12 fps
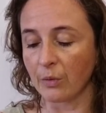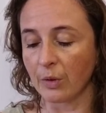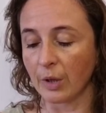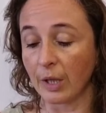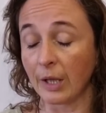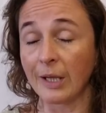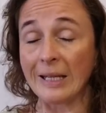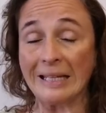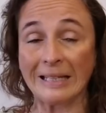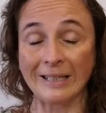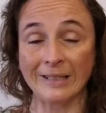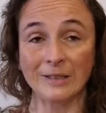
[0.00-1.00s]

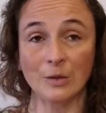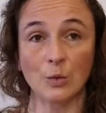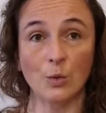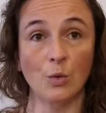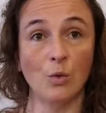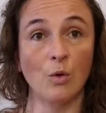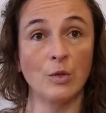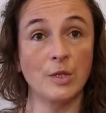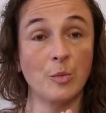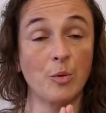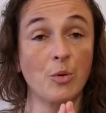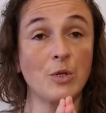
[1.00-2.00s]
healing or
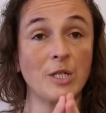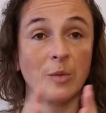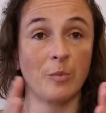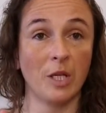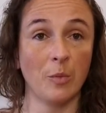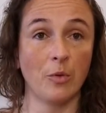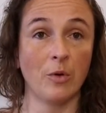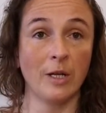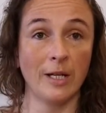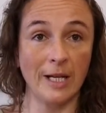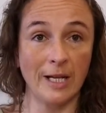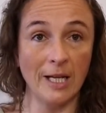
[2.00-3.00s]
supporting people
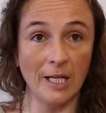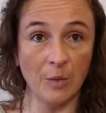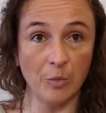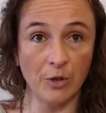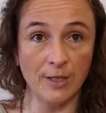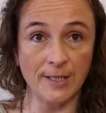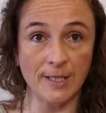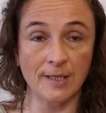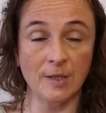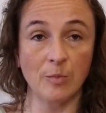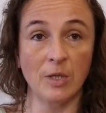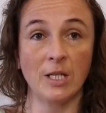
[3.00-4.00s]
in their healing
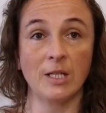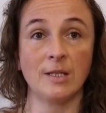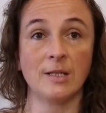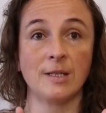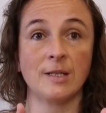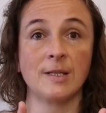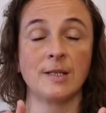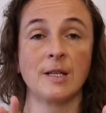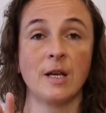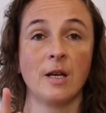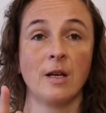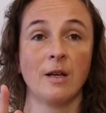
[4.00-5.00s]
process means
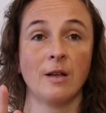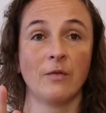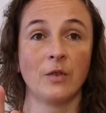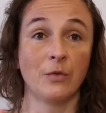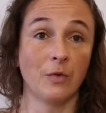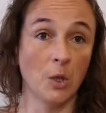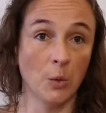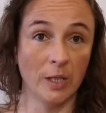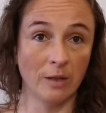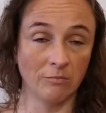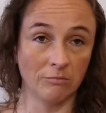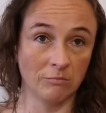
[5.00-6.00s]
the
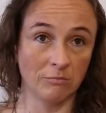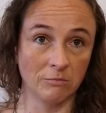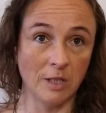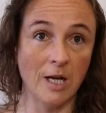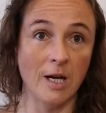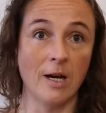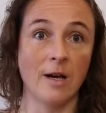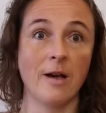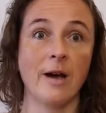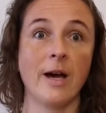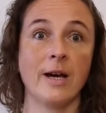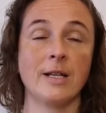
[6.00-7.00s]
following,
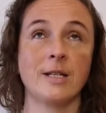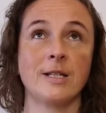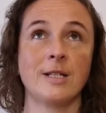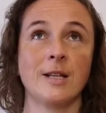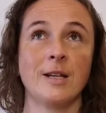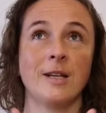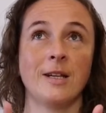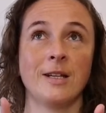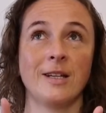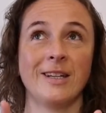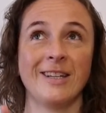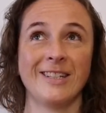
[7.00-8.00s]
and
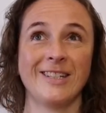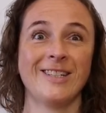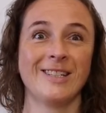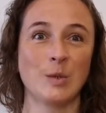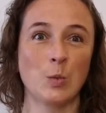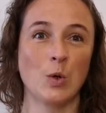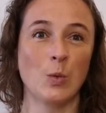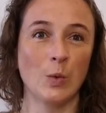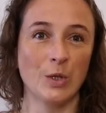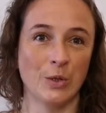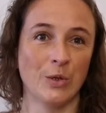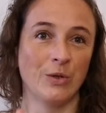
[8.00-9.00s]
it is what
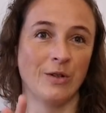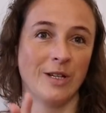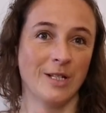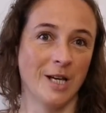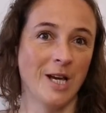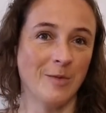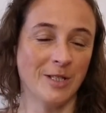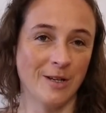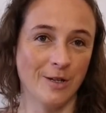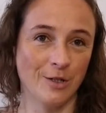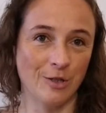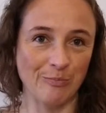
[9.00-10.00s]
we do in Thai
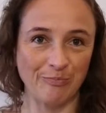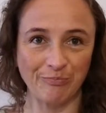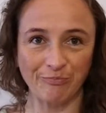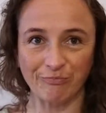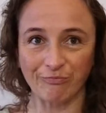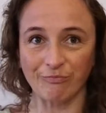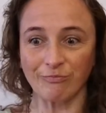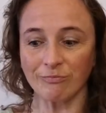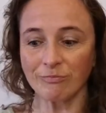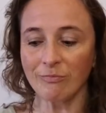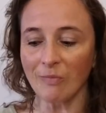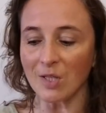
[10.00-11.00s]
massage.
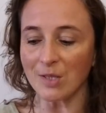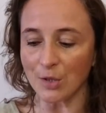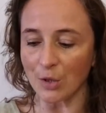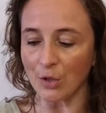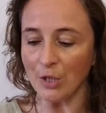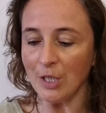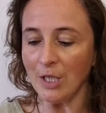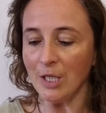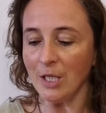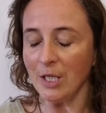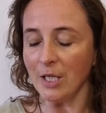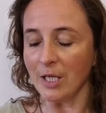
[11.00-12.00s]
So
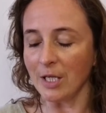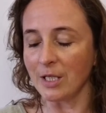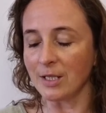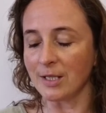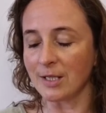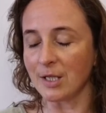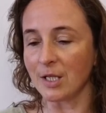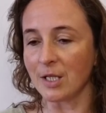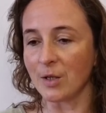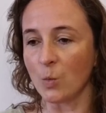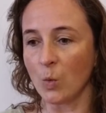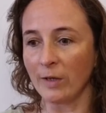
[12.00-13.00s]
it's
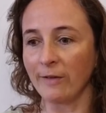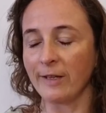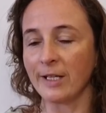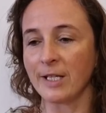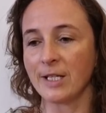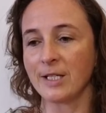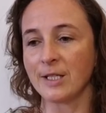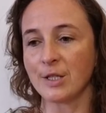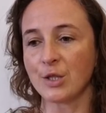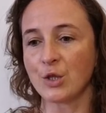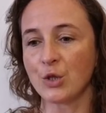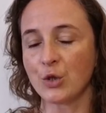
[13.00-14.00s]
one thing
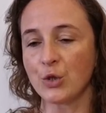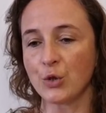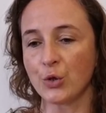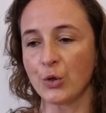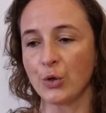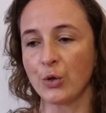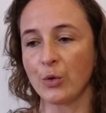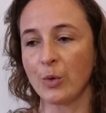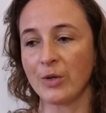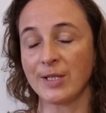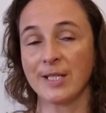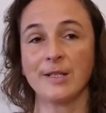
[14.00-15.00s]
is to do
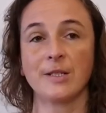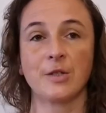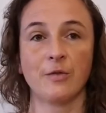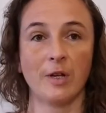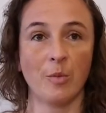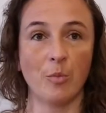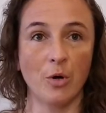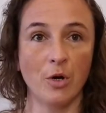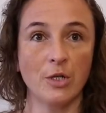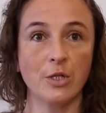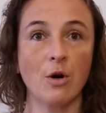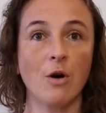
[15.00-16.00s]
with sensory
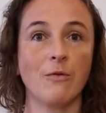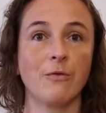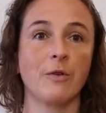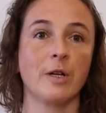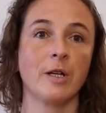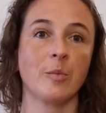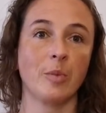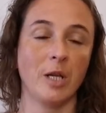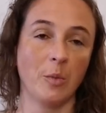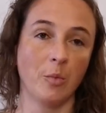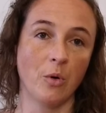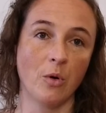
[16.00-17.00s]
input, offering
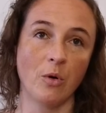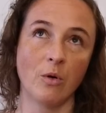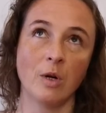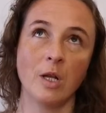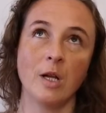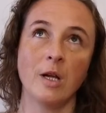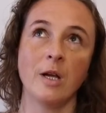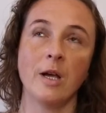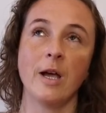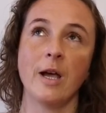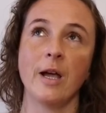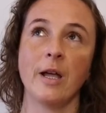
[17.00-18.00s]
people
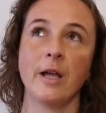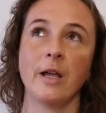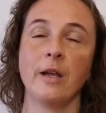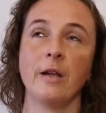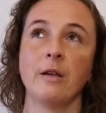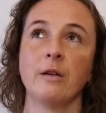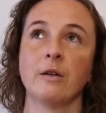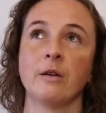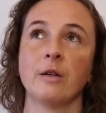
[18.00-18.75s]
a